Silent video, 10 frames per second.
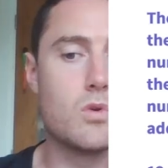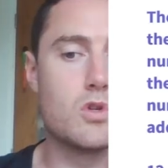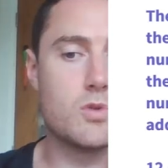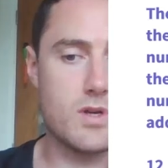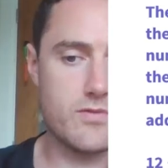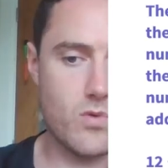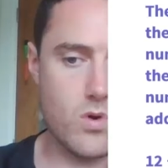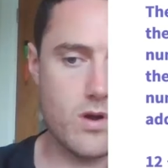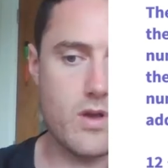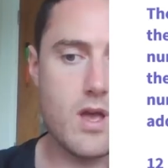
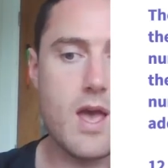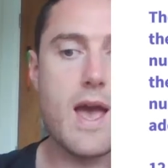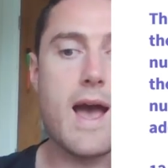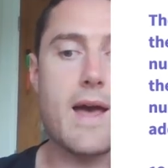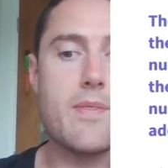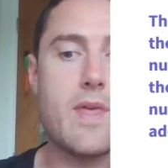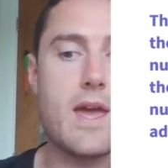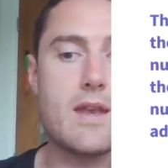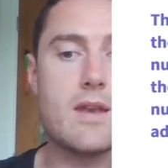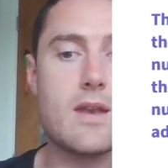24. And
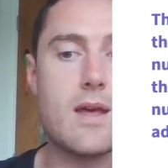then